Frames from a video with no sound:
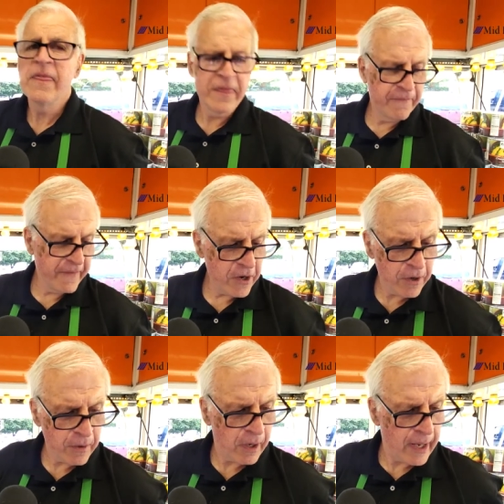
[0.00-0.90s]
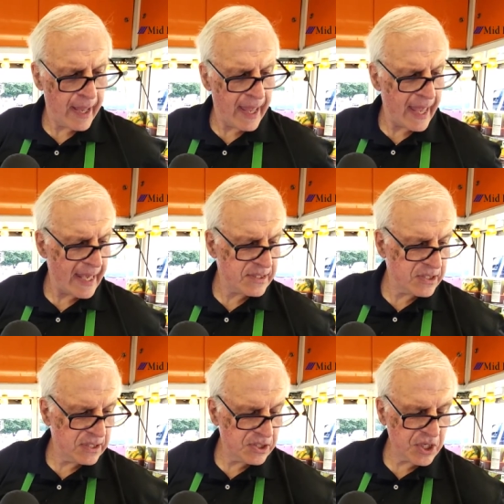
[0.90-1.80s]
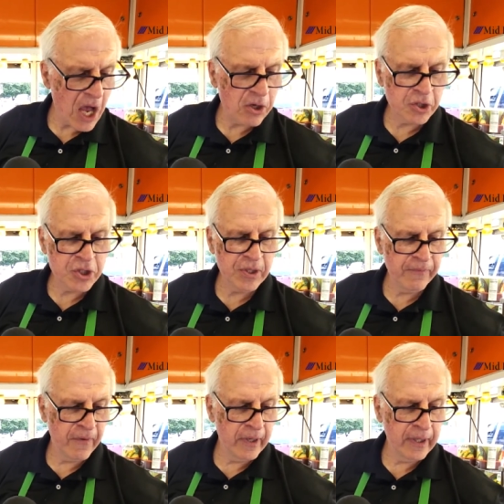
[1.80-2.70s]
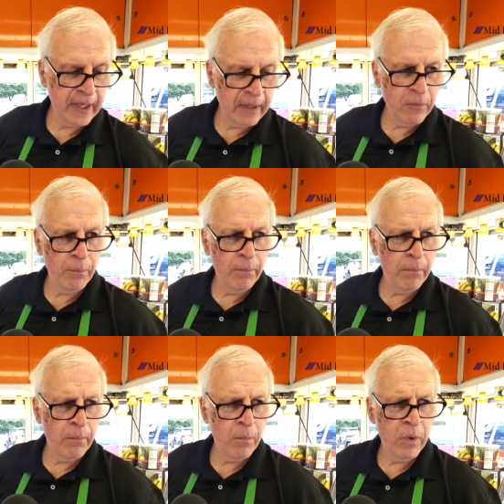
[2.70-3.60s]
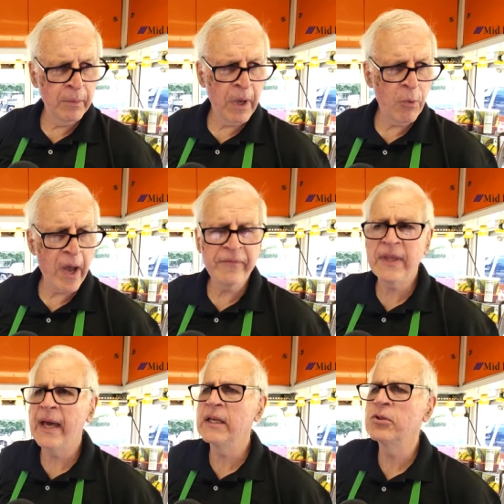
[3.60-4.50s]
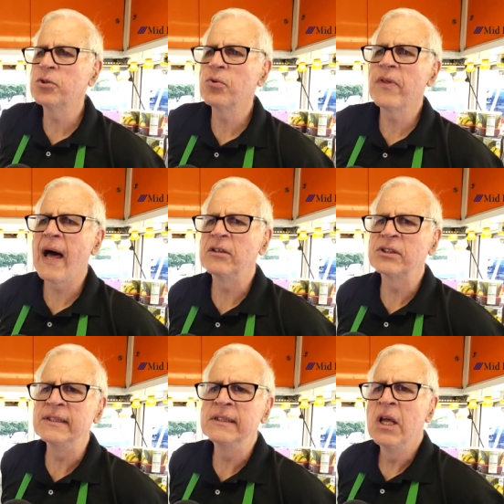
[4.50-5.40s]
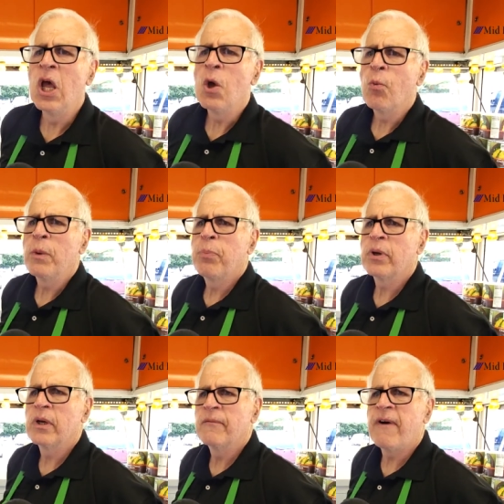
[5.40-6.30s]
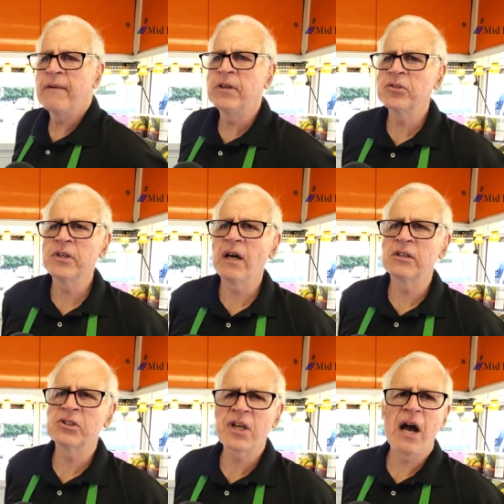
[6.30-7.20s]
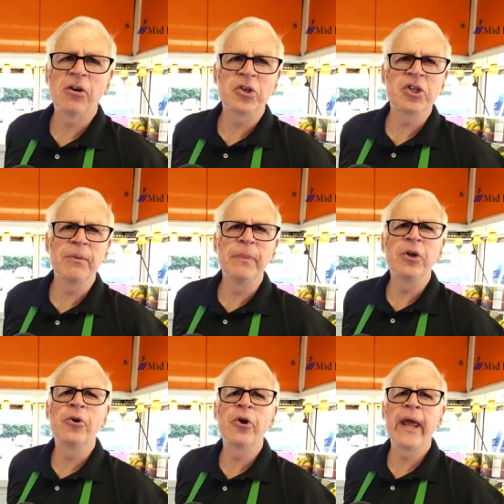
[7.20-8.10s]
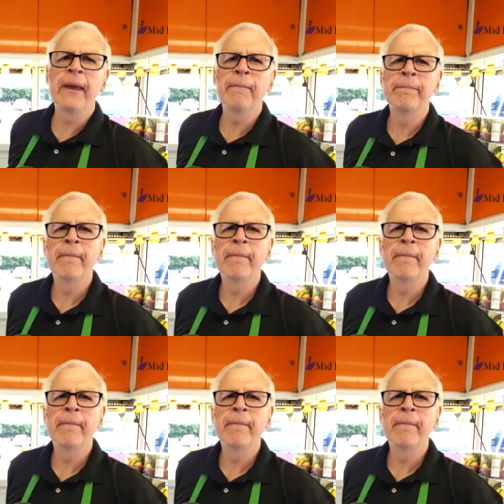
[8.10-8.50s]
The fair has a scholarship fund, and when my wife died in 2000, we put a $500 scholarship in her name.